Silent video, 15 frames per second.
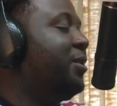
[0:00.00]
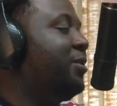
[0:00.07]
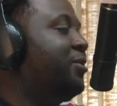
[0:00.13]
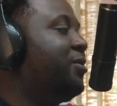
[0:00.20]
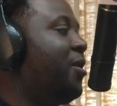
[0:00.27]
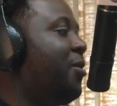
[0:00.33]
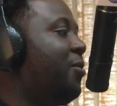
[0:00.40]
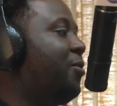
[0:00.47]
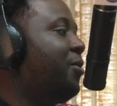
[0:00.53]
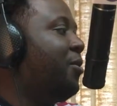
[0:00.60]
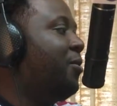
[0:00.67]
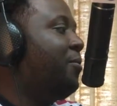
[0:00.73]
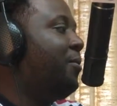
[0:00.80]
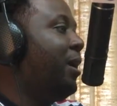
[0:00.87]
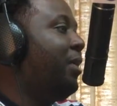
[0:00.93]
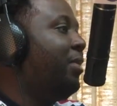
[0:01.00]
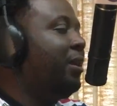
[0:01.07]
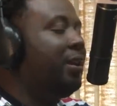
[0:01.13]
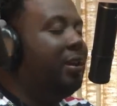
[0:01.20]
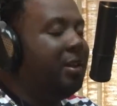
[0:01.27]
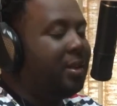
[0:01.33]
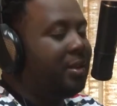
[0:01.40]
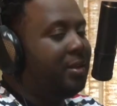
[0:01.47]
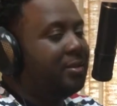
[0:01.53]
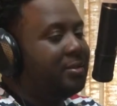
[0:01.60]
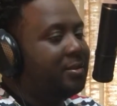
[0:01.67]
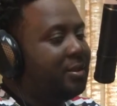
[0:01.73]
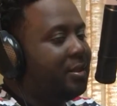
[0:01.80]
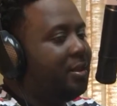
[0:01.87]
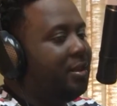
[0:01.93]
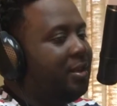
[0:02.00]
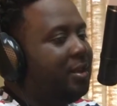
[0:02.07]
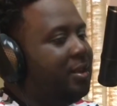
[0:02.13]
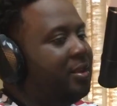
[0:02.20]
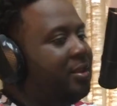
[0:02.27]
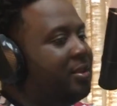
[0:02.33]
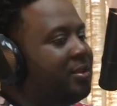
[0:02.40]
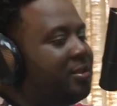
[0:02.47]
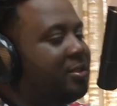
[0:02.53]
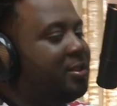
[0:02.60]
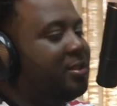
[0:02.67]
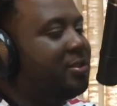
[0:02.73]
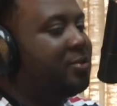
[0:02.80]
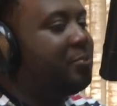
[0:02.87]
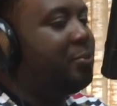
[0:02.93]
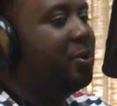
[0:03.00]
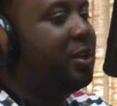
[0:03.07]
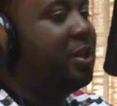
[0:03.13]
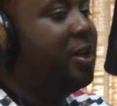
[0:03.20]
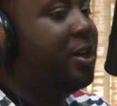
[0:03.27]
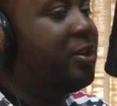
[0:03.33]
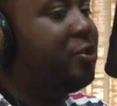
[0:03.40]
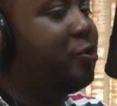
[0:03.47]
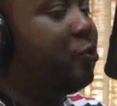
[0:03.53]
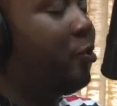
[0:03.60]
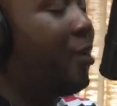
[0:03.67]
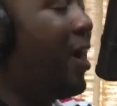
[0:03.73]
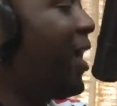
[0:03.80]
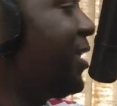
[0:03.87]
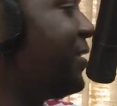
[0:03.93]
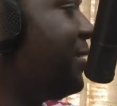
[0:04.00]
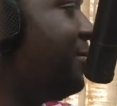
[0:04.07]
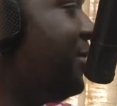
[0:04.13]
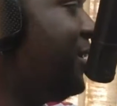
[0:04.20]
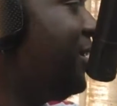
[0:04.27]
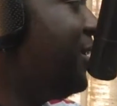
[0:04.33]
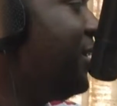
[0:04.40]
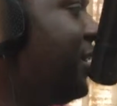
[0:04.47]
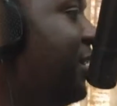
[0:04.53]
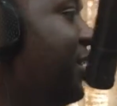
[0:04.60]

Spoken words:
So my thing is, this is pretty cut and dry to me.